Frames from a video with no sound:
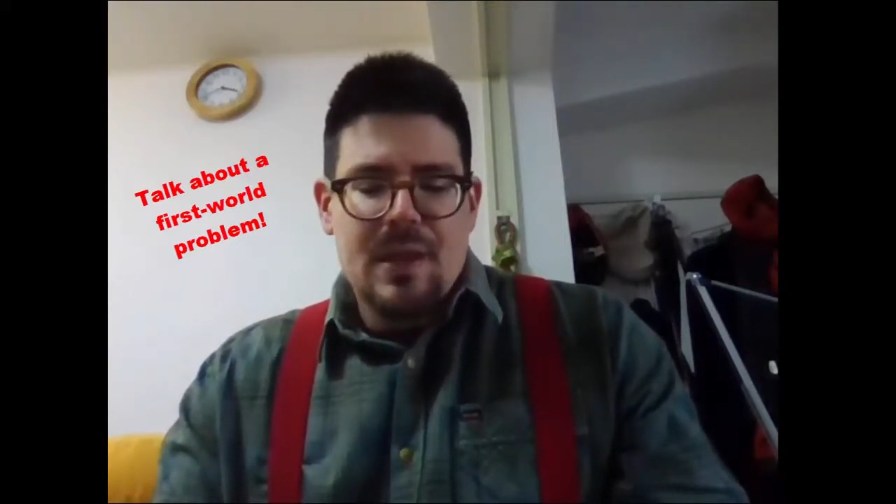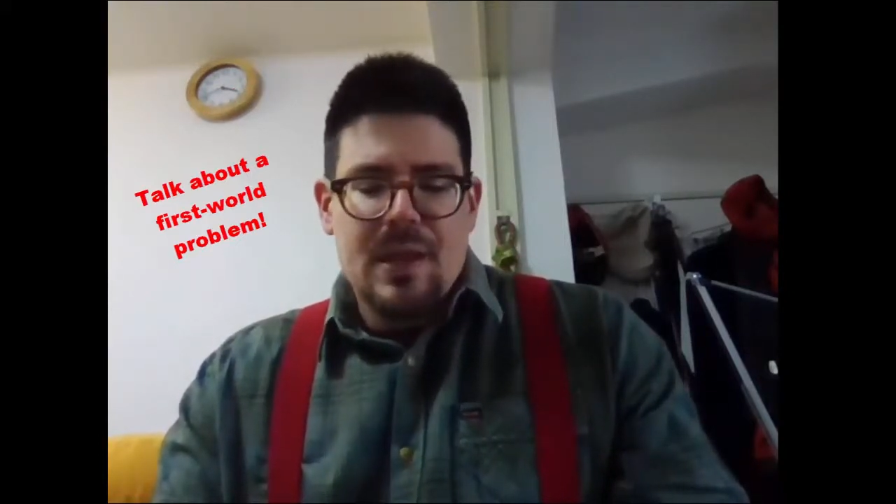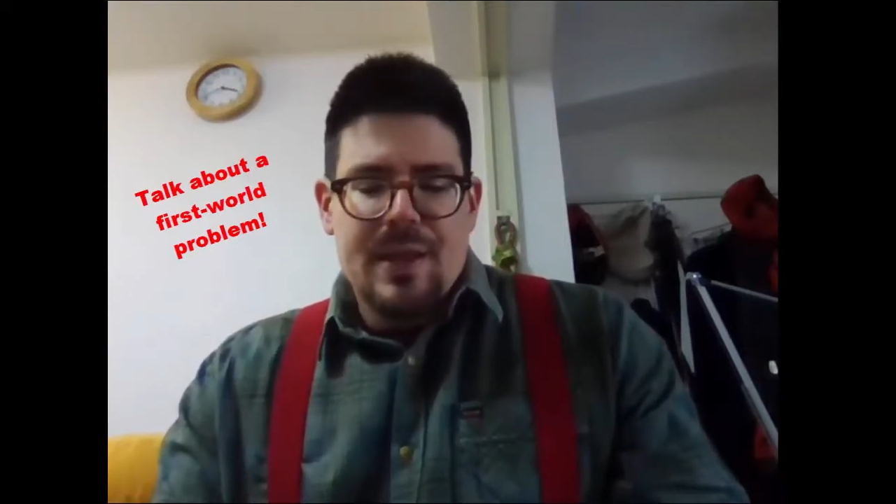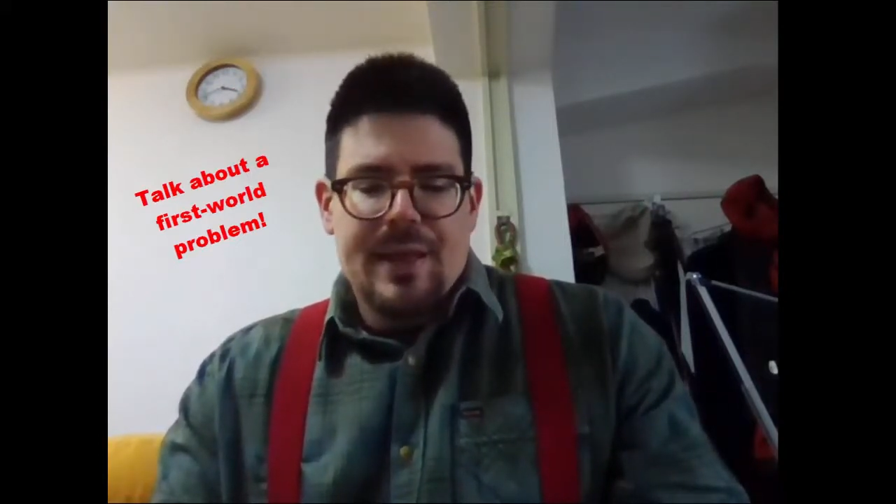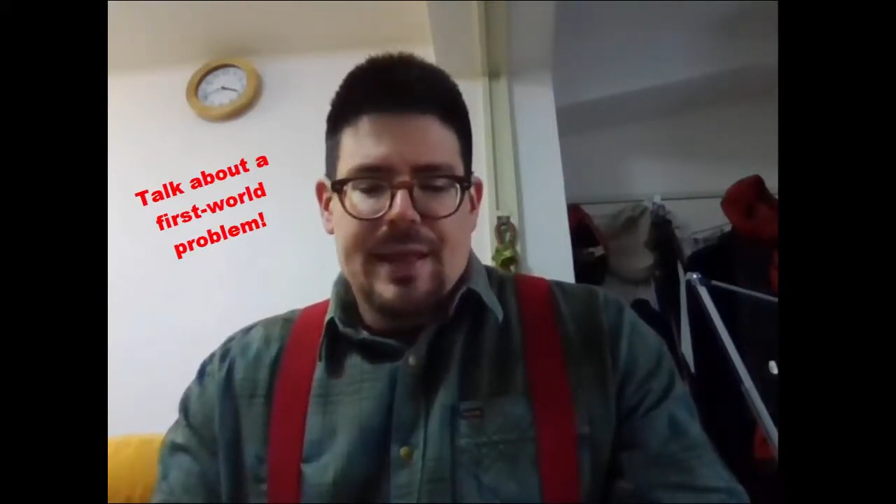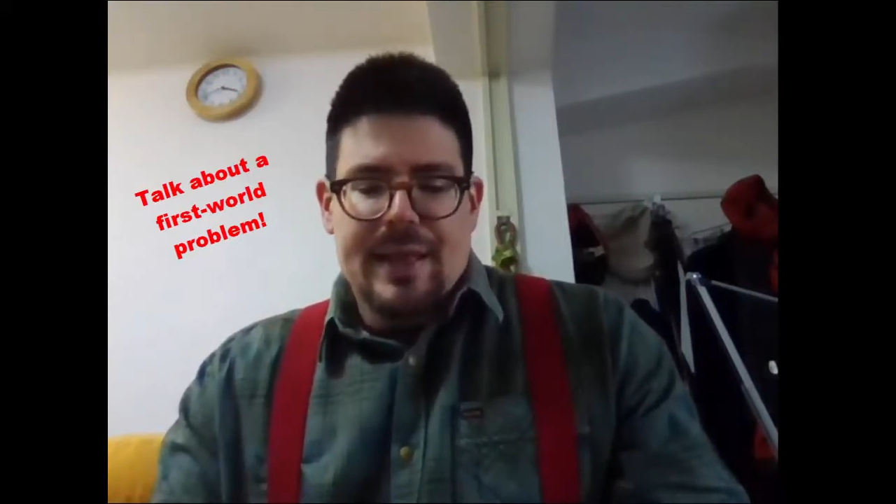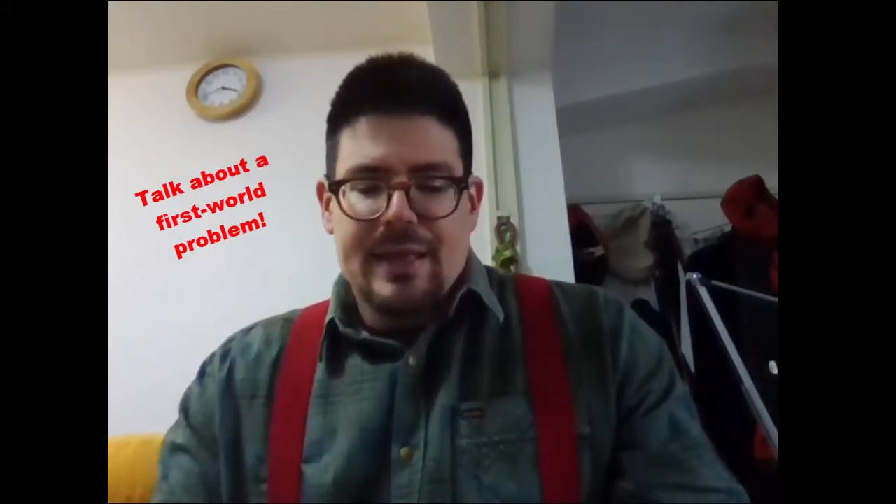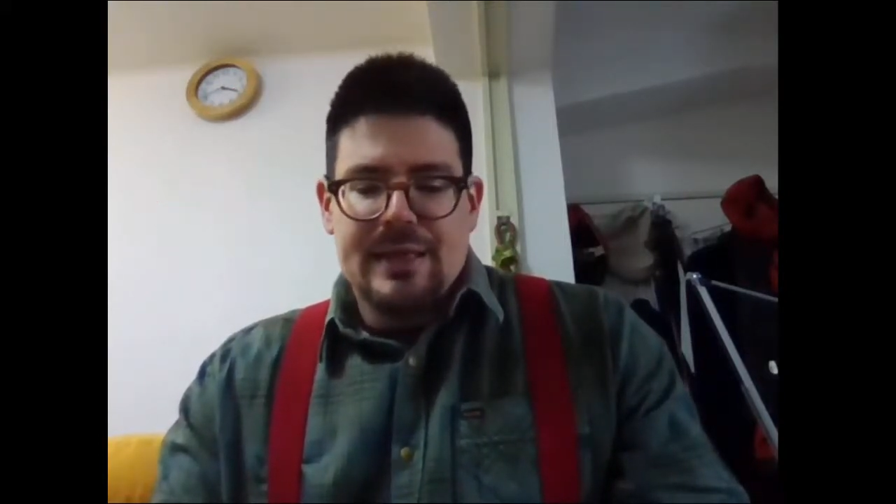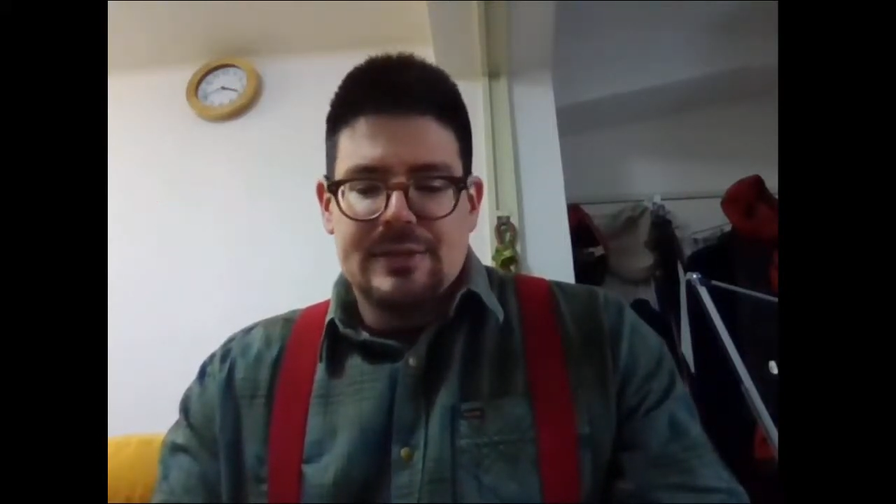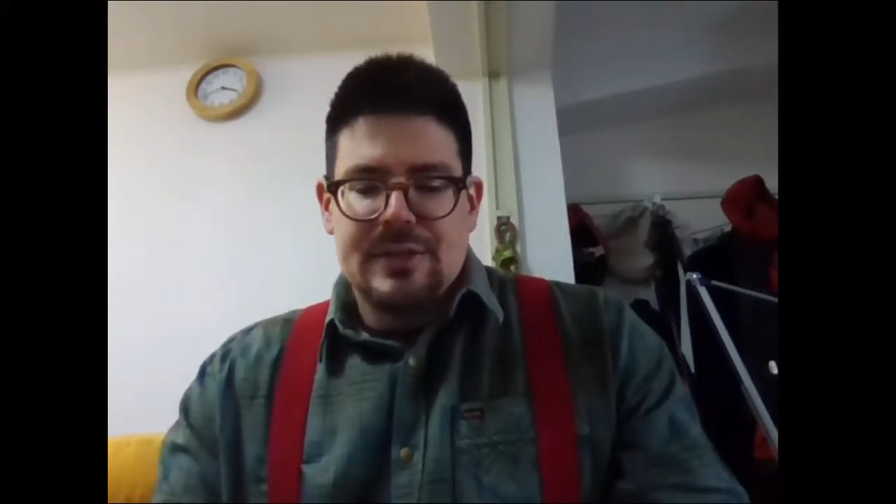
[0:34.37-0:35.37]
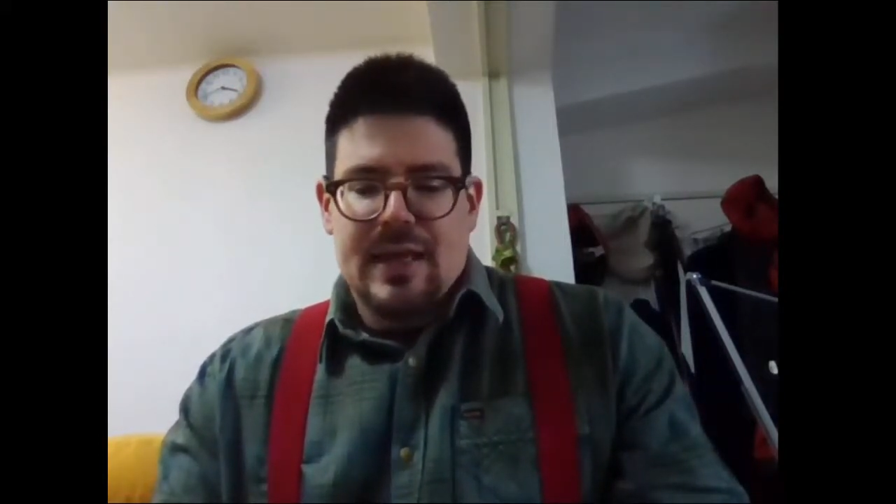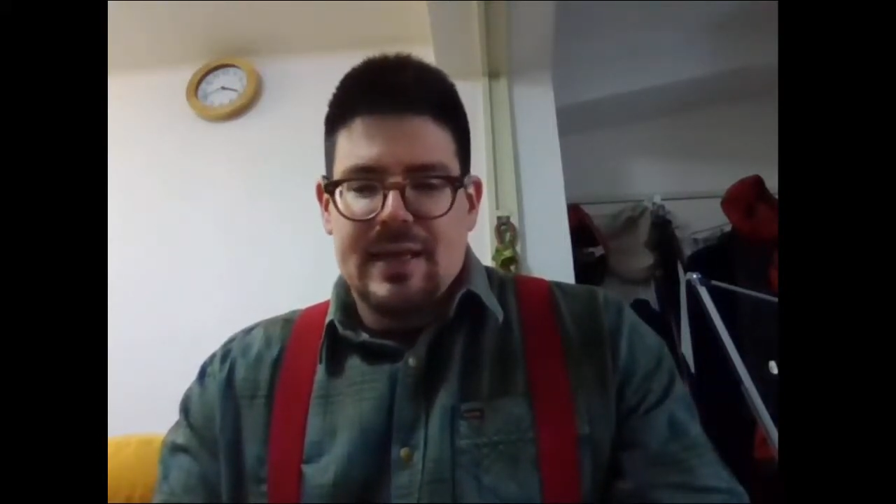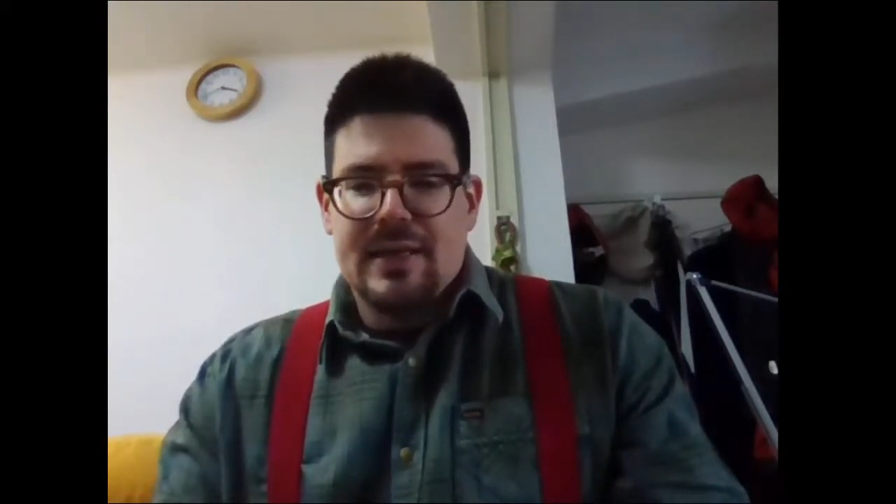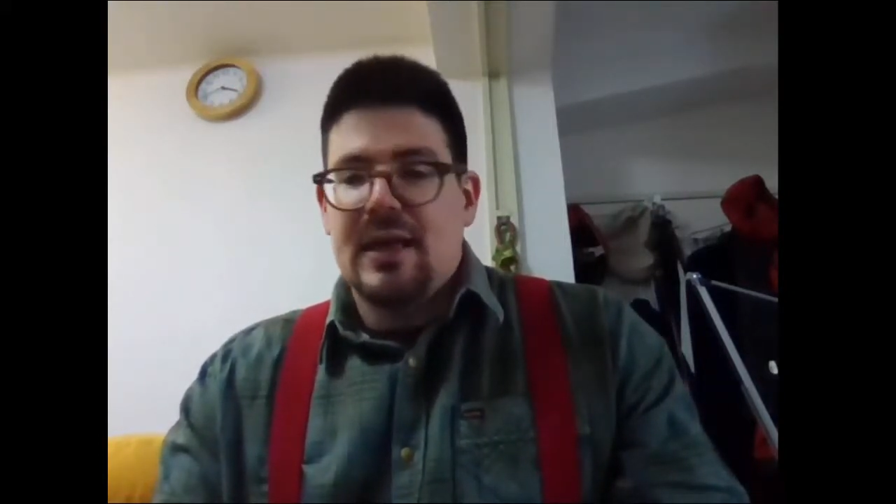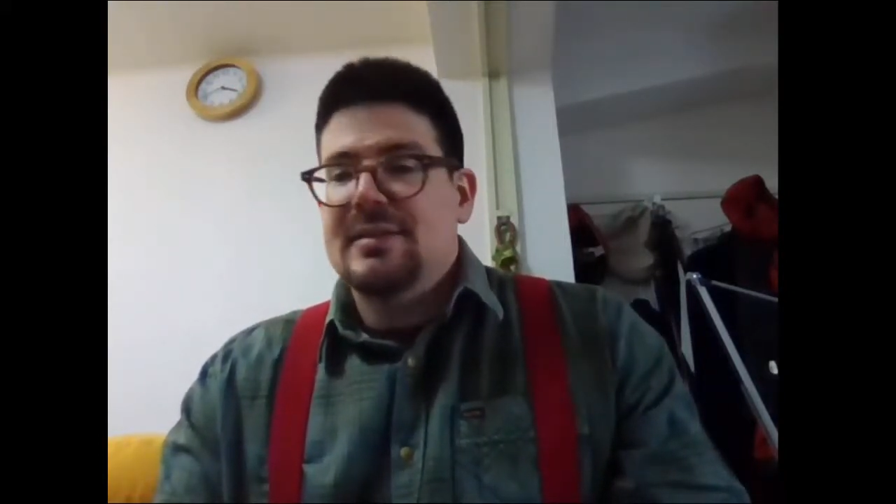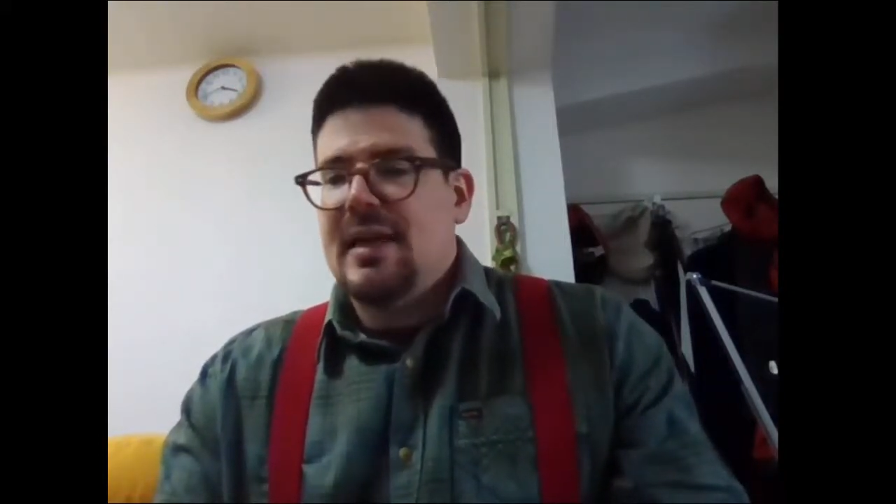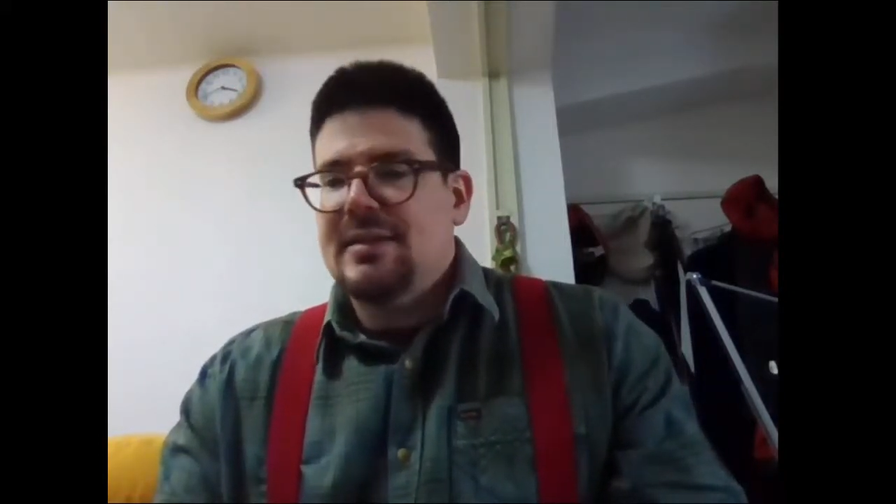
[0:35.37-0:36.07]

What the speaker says: and I contacted